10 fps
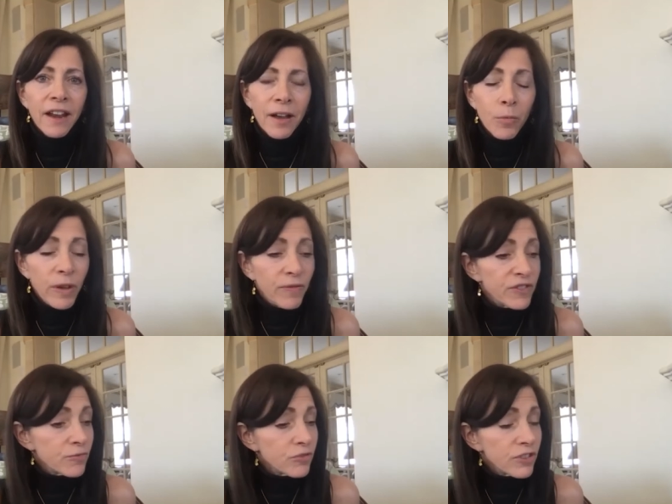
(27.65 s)
um, we've
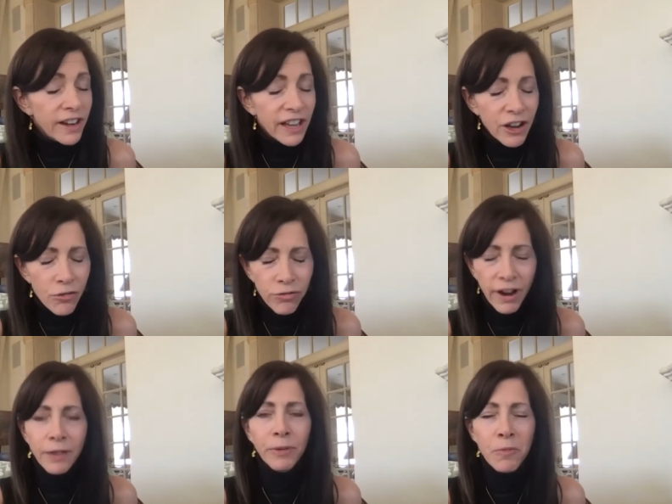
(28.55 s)
done
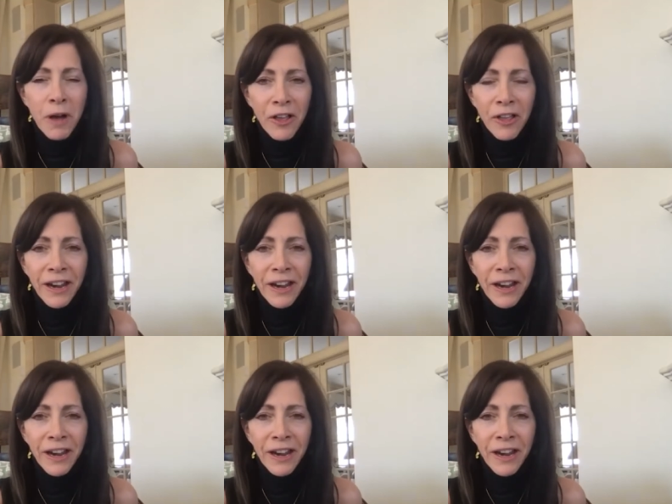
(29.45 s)
incredibly well,